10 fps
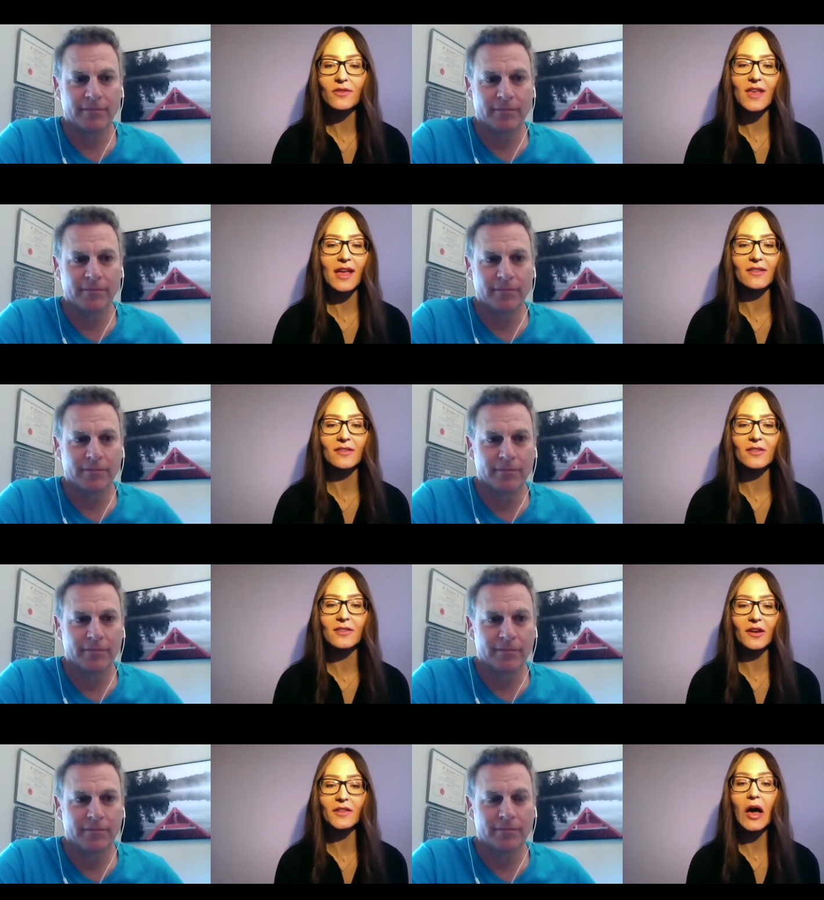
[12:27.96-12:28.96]
Speaker 1: and they're
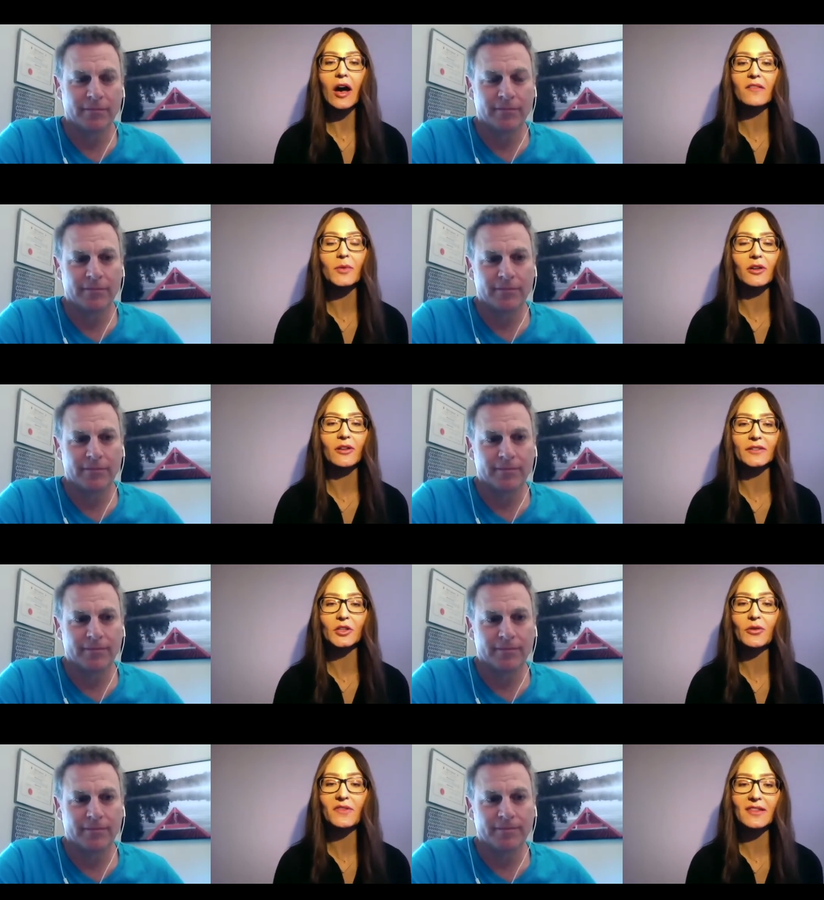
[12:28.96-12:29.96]
in the hospital and
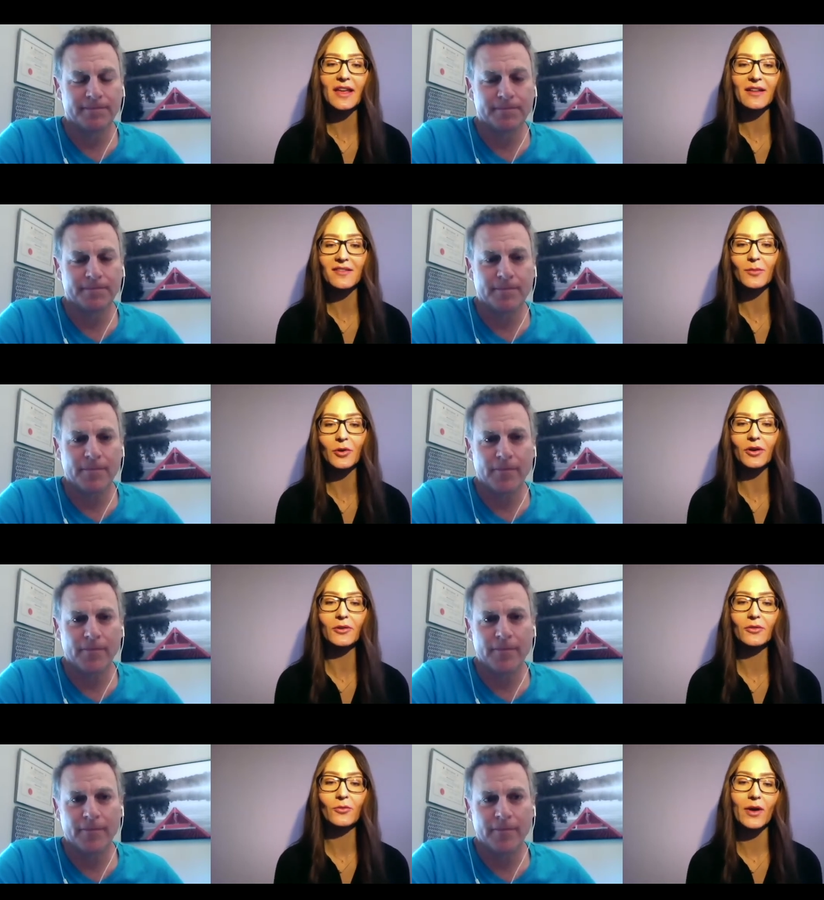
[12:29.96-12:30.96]
closing day is tomorrow,
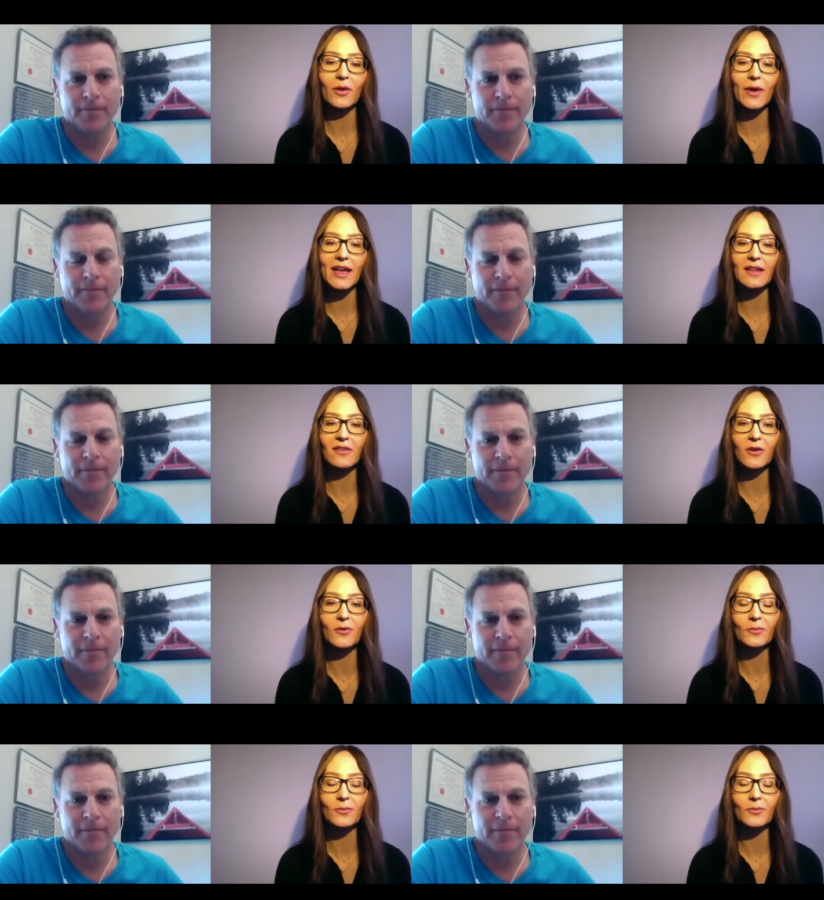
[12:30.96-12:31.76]
what, what can they do?